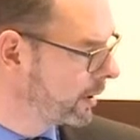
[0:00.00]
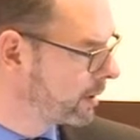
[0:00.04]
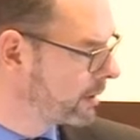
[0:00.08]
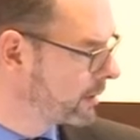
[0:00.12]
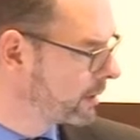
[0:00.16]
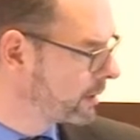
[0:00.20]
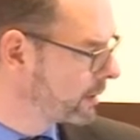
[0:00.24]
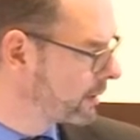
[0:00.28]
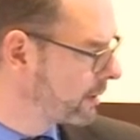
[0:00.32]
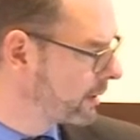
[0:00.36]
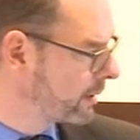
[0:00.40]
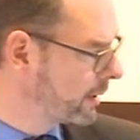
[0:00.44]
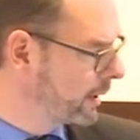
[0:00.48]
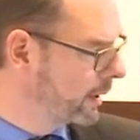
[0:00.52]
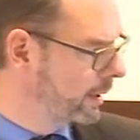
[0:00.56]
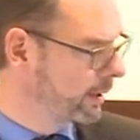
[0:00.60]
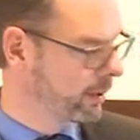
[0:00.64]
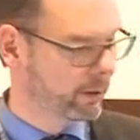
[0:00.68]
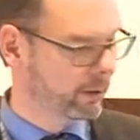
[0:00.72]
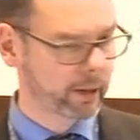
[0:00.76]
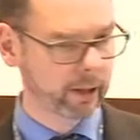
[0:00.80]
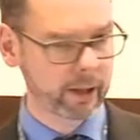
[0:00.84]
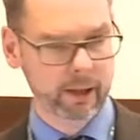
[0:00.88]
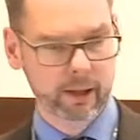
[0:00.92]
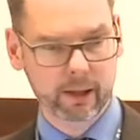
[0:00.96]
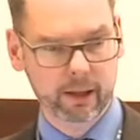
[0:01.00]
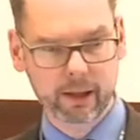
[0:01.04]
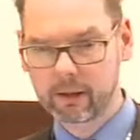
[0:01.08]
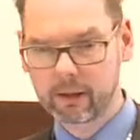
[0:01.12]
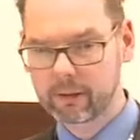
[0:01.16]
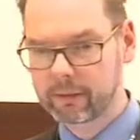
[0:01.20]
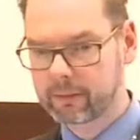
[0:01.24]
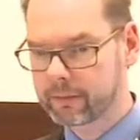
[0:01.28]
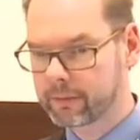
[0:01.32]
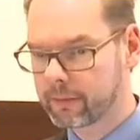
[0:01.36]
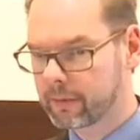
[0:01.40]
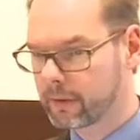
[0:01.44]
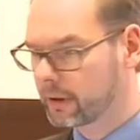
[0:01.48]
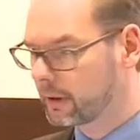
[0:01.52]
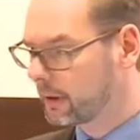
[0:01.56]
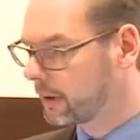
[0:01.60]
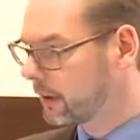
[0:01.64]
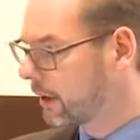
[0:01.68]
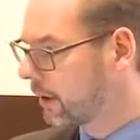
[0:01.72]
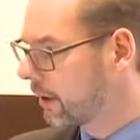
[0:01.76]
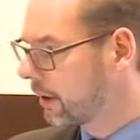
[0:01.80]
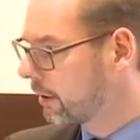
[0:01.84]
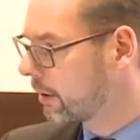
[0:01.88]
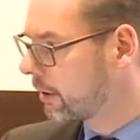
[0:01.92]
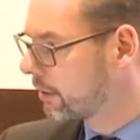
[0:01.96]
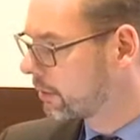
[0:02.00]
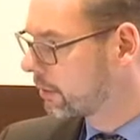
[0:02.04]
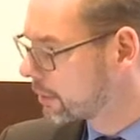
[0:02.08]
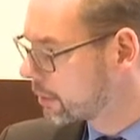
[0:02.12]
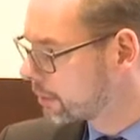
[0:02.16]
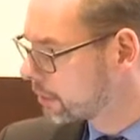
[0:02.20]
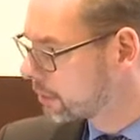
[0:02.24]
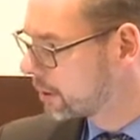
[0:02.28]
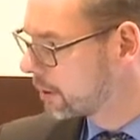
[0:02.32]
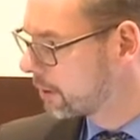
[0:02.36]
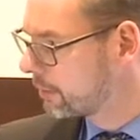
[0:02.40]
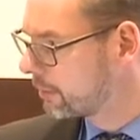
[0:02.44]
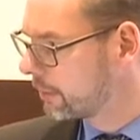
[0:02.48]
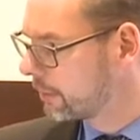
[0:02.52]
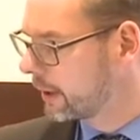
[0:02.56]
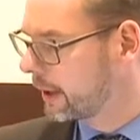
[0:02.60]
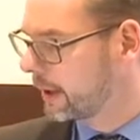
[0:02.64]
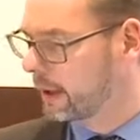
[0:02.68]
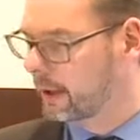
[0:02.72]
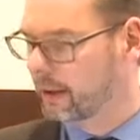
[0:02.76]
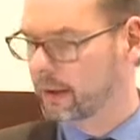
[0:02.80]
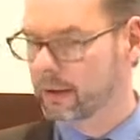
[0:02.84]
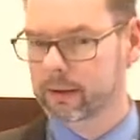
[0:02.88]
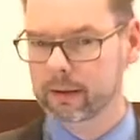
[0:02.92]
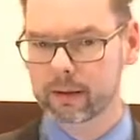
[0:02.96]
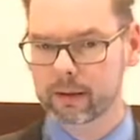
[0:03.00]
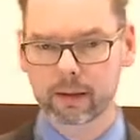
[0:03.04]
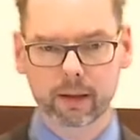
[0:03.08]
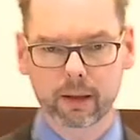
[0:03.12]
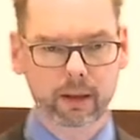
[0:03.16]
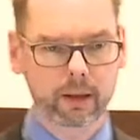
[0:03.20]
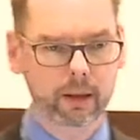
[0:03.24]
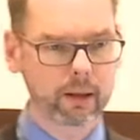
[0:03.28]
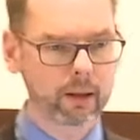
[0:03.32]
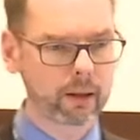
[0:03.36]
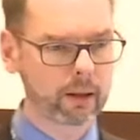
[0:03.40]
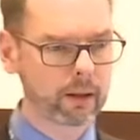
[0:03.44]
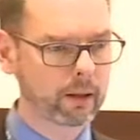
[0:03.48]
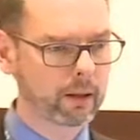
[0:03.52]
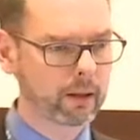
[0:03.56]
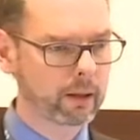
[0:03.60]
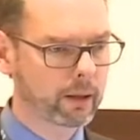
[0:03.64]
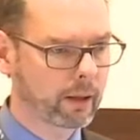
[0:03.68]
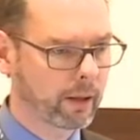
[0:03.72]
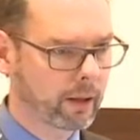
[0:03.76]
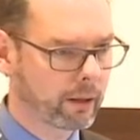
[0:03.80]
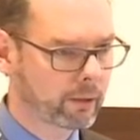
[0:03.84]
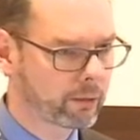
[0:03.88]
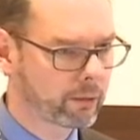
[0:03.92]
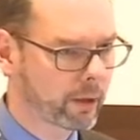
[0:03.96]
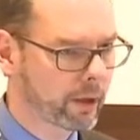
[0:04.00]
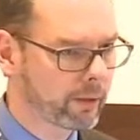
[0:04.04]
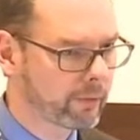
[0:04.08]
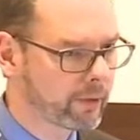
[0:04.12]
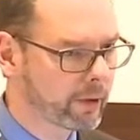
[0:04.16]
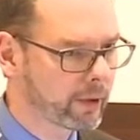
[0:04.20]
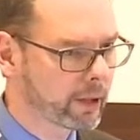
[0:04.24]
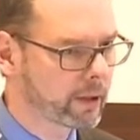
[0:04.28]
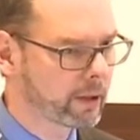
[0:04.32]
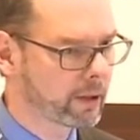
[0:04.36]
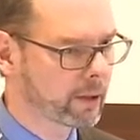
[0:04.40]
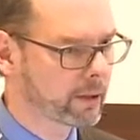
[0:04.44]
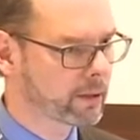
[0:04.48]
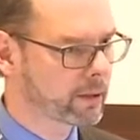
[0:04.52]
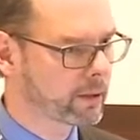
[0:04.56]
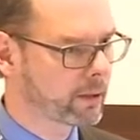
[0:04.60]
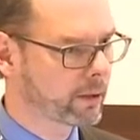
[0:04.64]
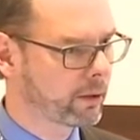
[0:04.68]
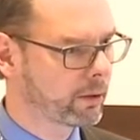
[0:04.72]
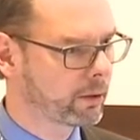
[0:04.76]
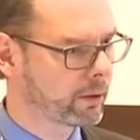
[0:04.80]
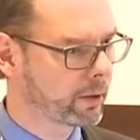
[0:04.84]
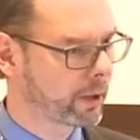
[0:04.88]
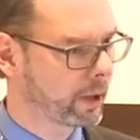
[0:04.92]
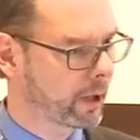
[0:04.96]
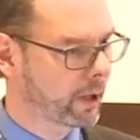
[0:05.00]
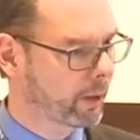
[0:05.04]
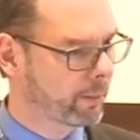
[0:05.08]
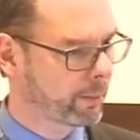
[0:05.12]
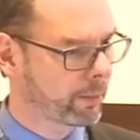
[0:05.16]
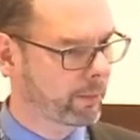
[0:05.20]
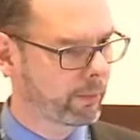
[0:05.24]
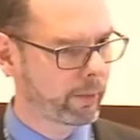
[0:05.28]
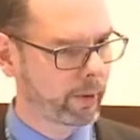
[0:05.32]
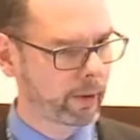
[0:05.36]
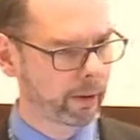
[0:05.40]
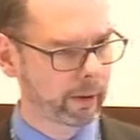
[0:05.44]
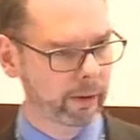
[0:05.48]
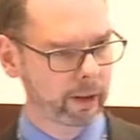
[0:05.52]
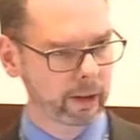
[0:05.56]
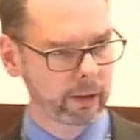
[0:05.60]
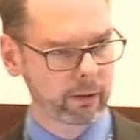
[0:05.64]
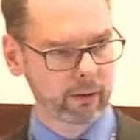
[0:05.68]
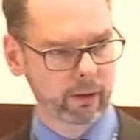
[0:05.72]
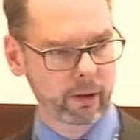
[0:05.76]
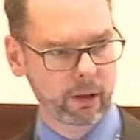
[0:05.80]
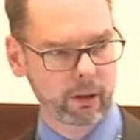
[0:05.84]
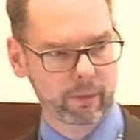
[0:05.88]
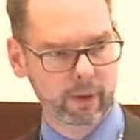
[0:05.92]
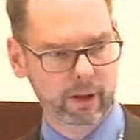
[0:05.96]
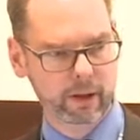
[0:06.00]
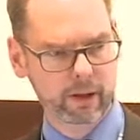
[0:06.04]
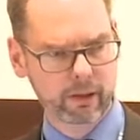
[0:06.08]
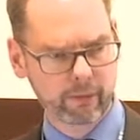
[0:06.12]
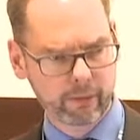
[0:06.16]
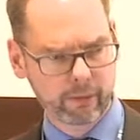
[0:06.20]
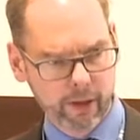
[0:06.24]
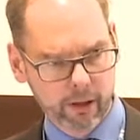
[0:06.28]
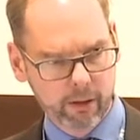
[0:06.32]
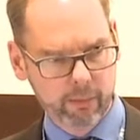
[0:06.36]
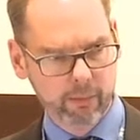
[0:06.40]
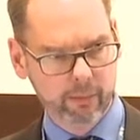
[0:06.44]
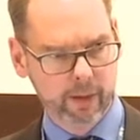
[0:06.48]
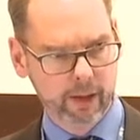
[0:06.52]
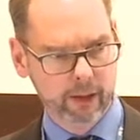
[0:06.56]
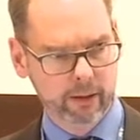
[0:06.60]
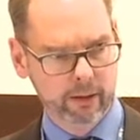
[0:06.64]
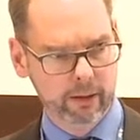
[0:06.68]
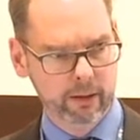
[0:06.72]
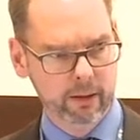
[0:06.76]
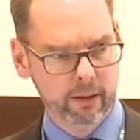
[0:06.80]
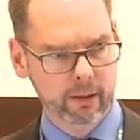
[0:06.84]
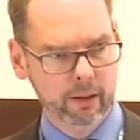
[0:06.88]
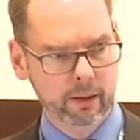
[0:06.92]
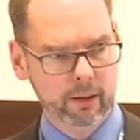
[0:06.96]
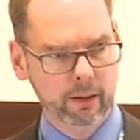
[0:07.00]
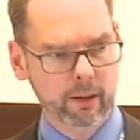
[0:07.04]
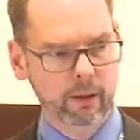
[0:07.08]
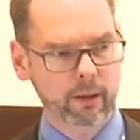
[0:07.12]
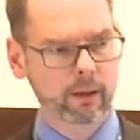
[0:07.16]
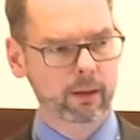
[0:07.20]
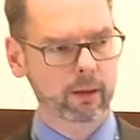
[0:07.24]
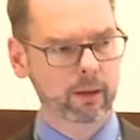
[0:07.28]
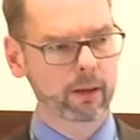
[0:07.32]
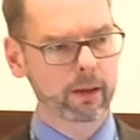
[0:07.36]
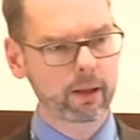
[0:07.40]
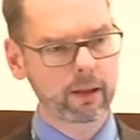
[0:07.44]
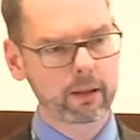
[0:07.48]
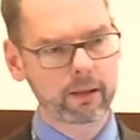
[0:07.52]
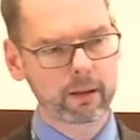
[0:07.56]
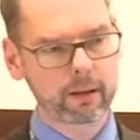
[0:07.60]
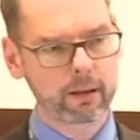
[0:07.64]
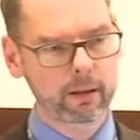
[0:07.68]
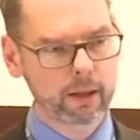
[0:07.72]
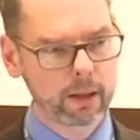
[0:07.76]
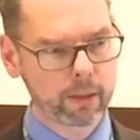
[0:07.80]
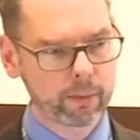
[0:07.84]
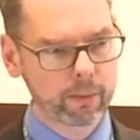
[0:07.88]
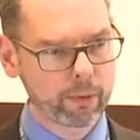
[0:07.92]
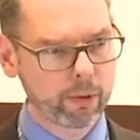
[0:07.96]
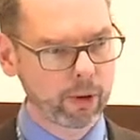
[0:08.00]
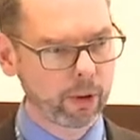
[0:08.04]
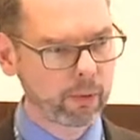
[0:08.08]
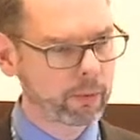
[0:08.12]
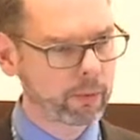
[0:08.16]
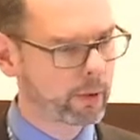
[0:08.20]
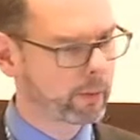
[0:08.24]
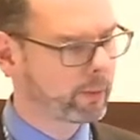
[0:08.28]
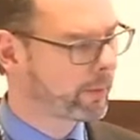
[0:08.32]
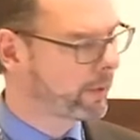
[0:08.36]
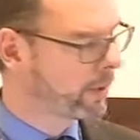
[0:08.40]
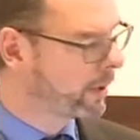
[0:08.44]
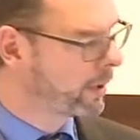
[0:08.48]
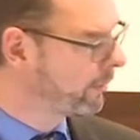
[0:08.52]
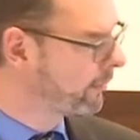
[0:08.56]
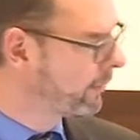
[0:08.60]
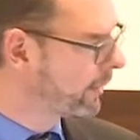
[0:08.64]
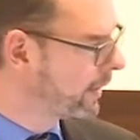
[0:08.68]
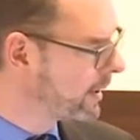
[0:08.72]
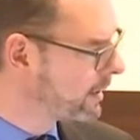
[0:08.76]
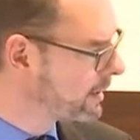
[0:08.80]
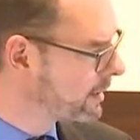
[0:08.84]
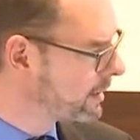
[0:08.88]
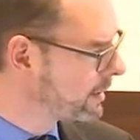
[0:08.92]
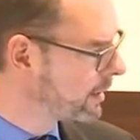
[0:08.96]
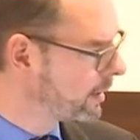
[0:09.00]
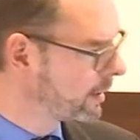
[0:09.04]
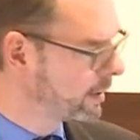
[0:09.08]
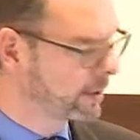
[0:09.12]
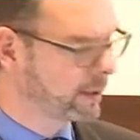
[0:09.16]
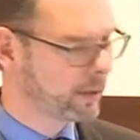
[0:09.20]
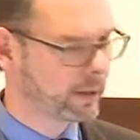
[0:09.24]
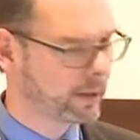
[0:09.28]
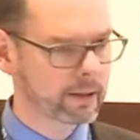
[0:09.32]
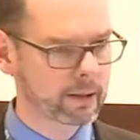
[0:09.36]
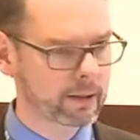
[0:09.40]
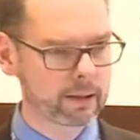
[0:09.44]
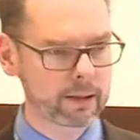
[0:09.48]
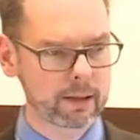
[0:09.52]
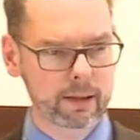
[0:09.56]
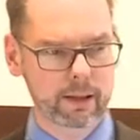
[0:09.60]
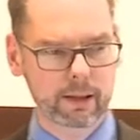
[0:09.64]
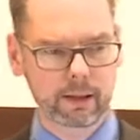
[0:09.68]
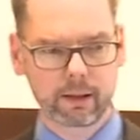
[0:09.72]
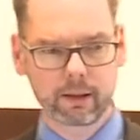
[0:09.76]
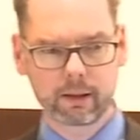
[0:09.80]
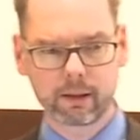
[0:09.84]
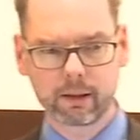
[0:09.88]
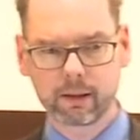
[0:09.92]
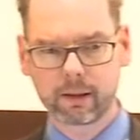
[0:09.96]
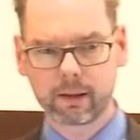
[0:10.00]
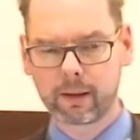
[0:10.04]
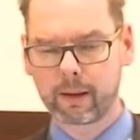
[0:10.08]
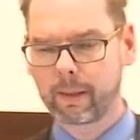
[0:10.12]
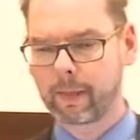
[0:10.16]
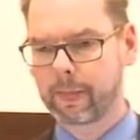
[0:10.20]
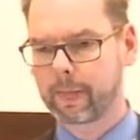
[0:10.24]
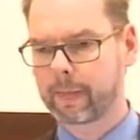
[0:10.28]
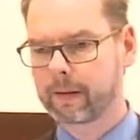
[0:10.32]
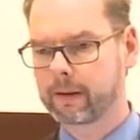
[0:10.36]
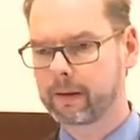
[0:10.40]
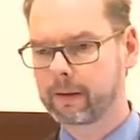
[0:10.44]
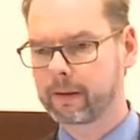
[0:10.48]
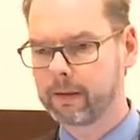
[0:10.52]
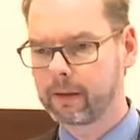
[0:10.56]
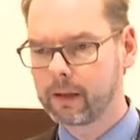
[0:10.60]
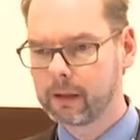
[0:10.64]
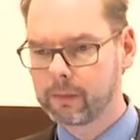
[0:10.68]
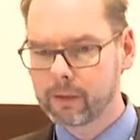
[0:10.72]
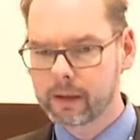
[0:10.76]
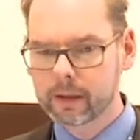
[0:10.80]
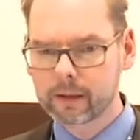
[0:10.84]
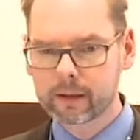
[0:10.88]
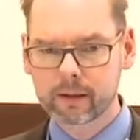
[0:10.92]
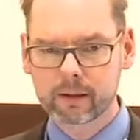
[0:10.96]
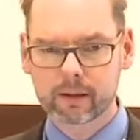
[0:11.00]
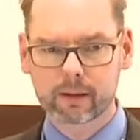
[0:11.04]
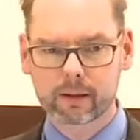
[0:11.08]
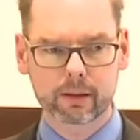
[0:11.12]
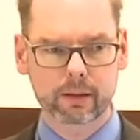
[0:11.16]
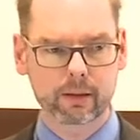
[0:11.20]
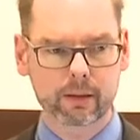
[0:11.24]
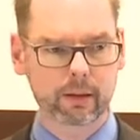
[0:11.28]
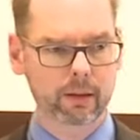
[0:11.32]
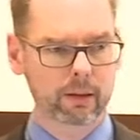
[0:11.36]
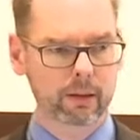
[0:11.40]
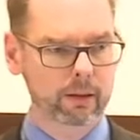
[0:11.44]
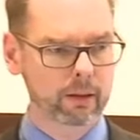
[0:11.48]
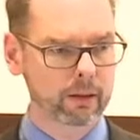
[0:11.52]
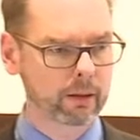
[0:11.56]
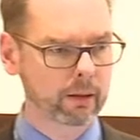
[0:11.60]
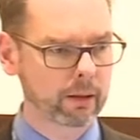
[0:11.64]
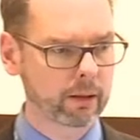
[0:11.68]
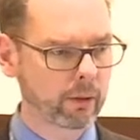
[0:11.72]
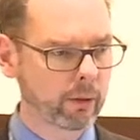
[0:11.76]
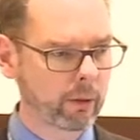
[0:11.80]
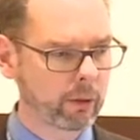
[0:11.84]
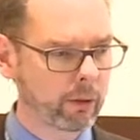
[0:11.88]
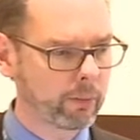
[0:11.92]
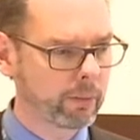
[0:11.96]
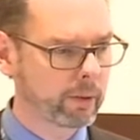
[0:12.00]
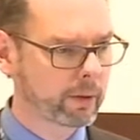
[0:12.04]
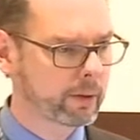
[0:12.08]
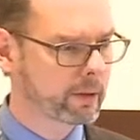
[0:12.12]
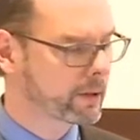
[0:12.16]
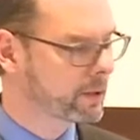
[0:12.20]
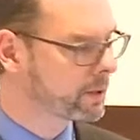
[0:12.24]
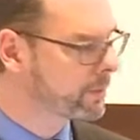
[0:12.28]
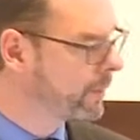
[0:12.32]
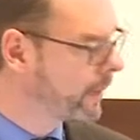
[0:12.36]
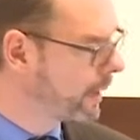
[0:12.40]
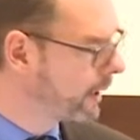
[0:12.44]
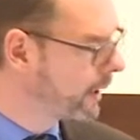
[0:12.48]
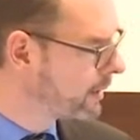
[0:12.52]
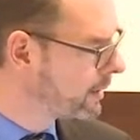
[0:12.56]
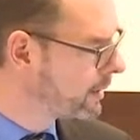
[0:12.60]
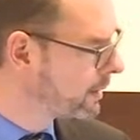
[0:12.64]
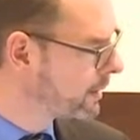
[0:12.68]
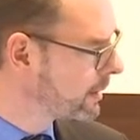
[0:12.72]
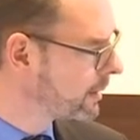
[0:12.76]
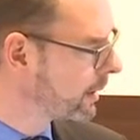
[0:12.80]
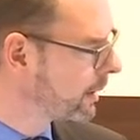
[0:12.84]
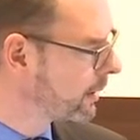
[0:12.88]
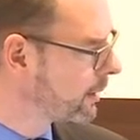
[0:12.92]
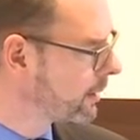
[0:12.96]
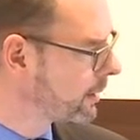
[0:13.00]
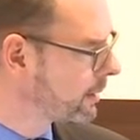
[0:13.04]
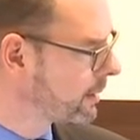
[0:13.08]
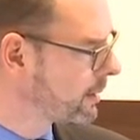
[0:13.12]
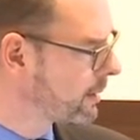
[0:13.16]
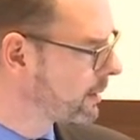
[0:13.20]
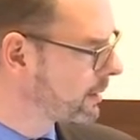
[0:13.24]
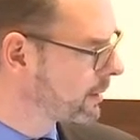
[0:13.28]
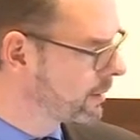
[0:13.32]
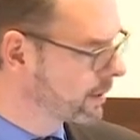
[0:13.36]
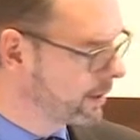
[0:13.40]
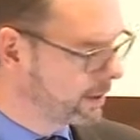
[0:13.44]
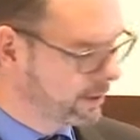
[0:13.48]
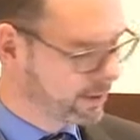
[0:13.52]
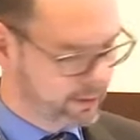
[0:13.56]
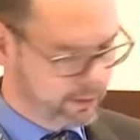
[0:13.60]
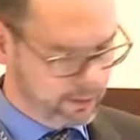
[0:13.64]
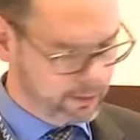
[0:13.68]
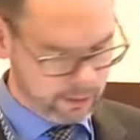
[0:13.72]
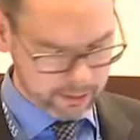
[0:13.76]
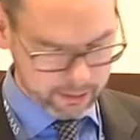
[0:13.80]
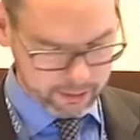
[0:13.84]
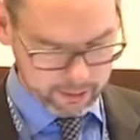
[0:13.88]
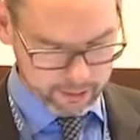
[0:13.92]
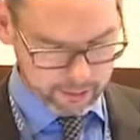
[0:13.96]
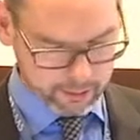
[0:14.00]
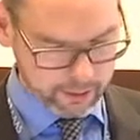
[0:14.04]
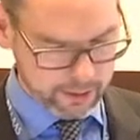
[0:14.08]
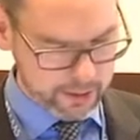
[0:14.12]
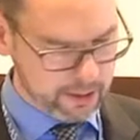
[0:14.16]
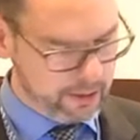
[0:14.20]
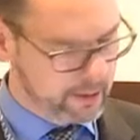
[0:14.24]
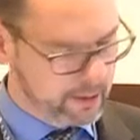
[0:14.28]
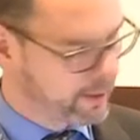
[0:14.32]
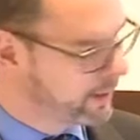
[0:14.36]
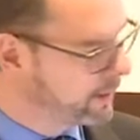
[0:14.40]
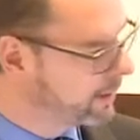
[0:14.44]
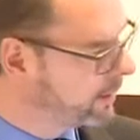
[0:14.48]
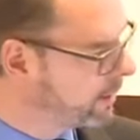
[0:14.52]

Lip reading: to say, okay, if car ownership and car traffic is going up with economic development, then the key problem we are facing is the limited urban space, and this is then translated